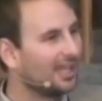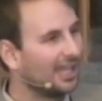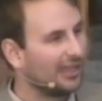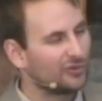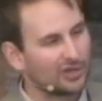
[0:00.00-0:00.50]

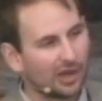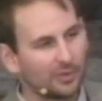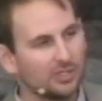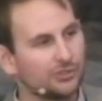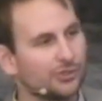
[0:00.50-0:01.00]
If you're not
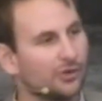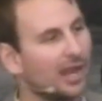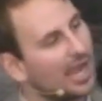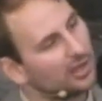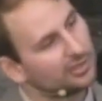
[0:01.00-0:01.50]
really sure
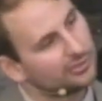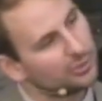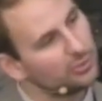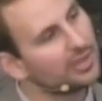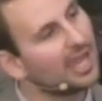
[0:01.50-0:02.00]
how to
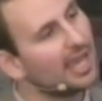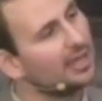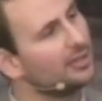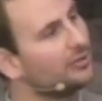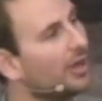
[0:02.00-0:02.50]
do
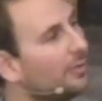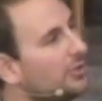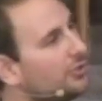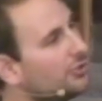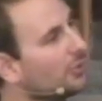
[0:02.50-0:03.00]
that, you're not
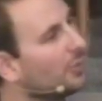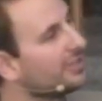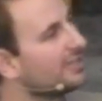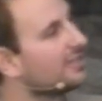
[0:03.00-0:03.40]
really sure what to